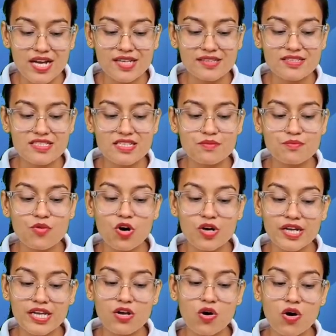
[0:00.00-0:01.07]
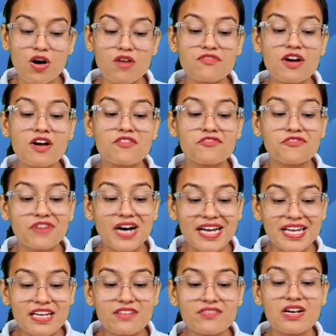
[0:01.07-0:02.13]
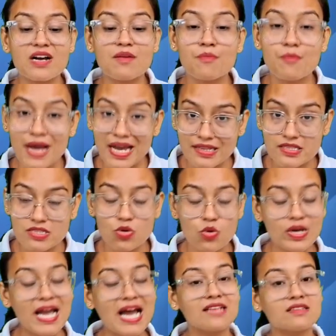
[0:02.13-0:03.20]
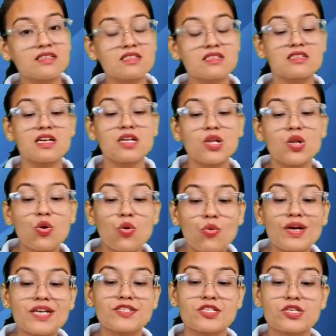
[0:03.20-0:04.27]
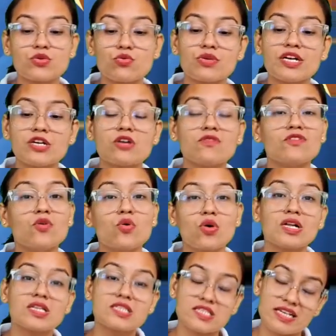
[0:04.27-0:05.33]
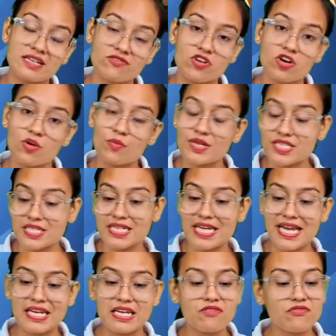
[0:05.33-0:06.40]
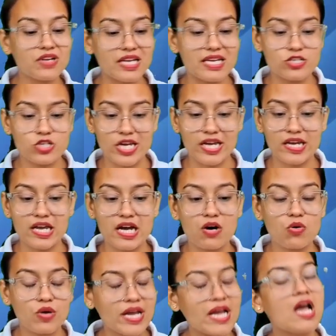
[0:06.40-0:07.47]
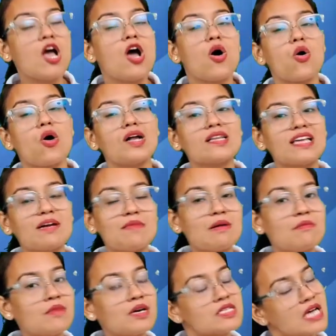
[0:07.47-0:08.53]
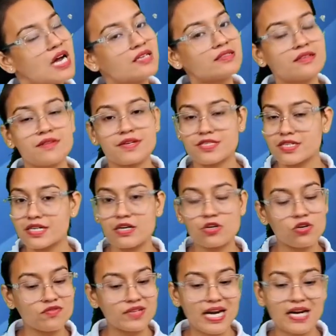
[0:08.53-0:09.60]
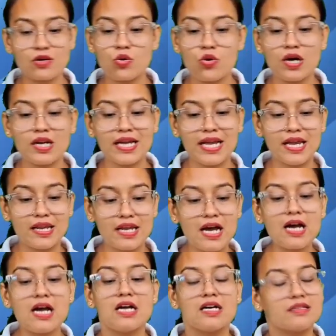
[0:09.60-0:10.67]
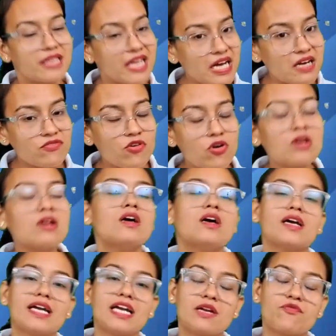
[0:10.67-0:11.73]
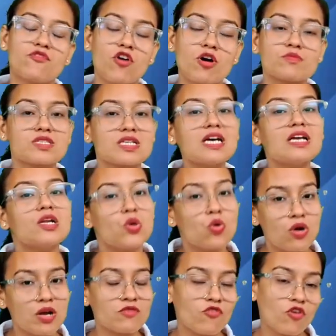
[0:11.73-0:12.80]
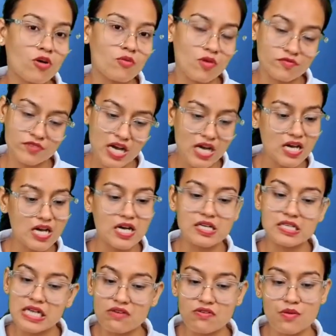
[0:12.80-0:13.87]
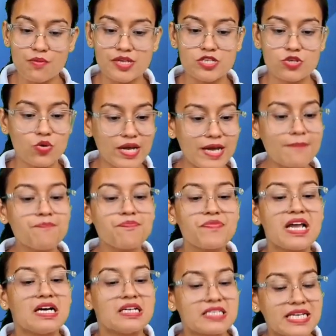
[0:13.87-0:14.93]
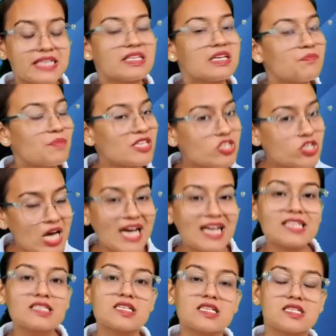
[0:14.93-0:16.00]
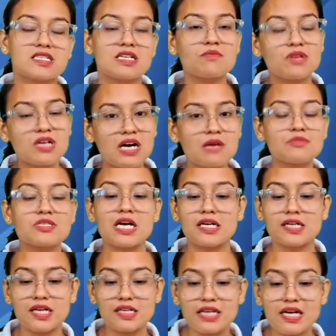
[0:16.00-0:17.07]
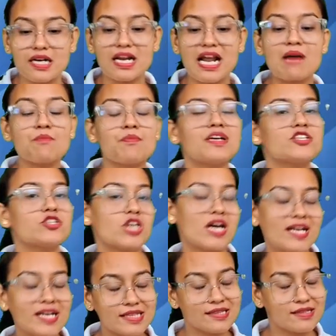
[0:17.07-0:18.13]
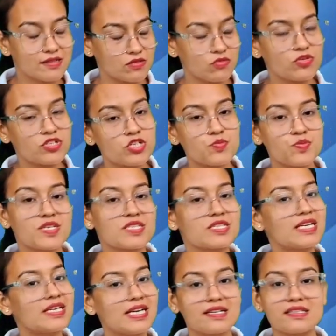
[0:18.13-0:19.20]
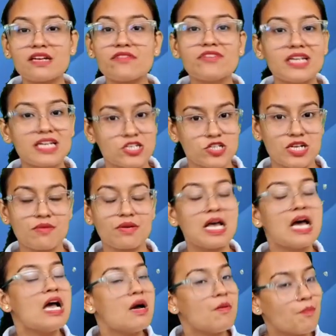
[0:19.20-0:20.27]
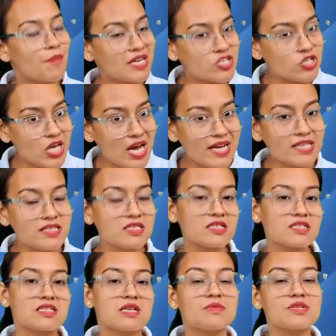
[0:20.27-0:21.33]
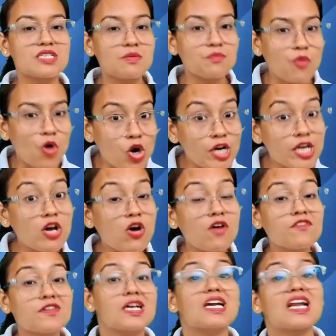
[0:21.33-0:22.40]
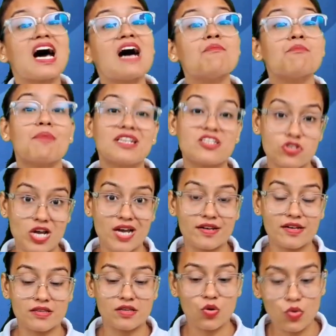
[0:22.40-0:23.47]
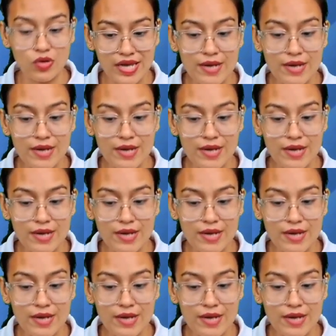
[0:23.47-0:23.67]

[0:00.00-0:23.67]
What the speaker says: is the body of five men. Okay, and this is the lowest unit of local self government in any village area. Okay, all the members are the resident of that local area. Therefore, it forms the local form of the government. Okay, see, the panchayat system comes under the gram panchayat, which is present at the village level. Panchayat system is the body of gram panchayat. Okay,